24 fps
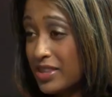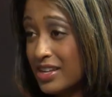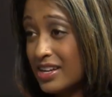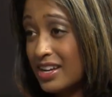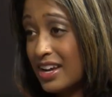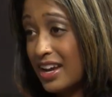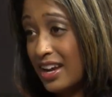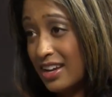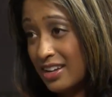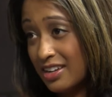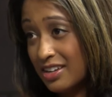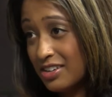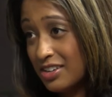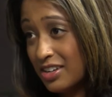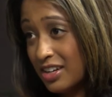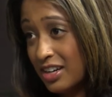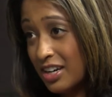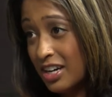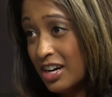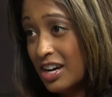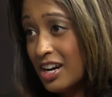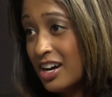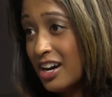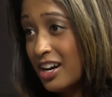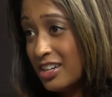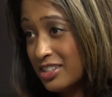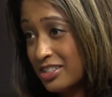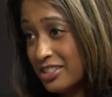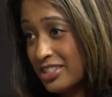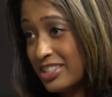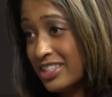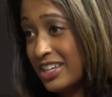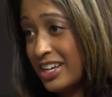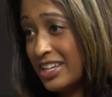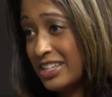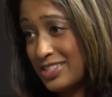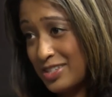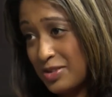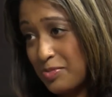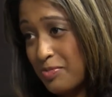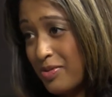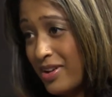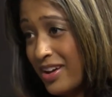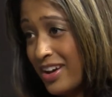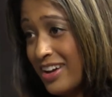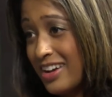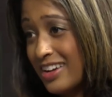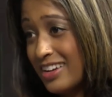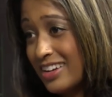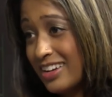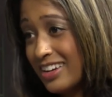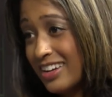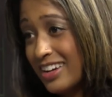an editor understands your pain.